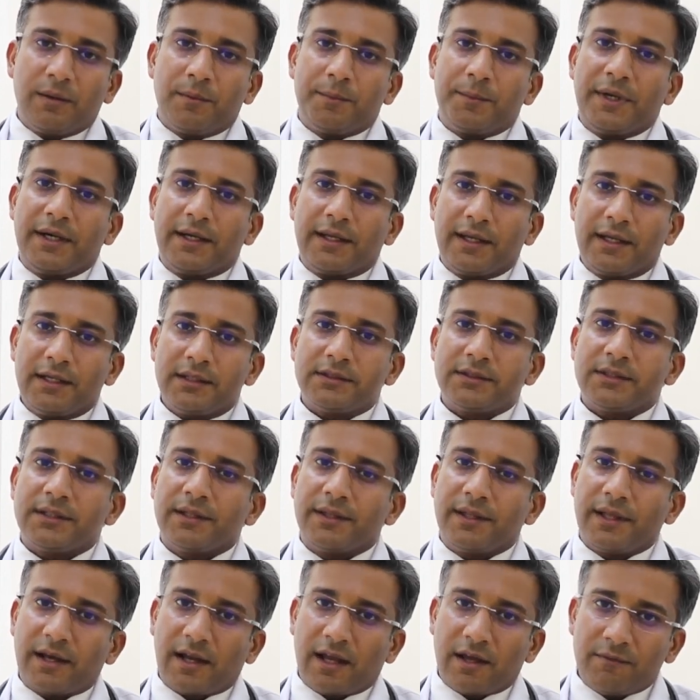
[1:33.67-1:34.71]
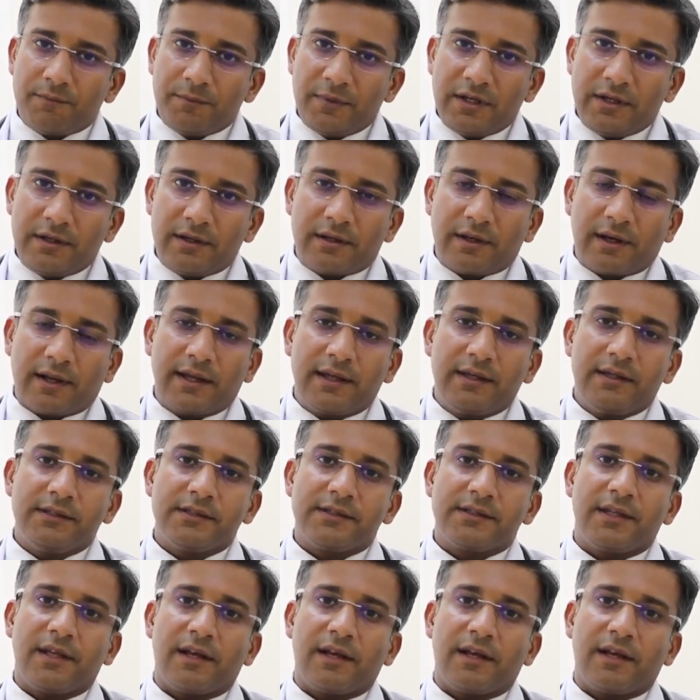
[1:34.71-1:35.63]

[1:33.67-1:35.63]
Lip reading: But yes, there have been trials,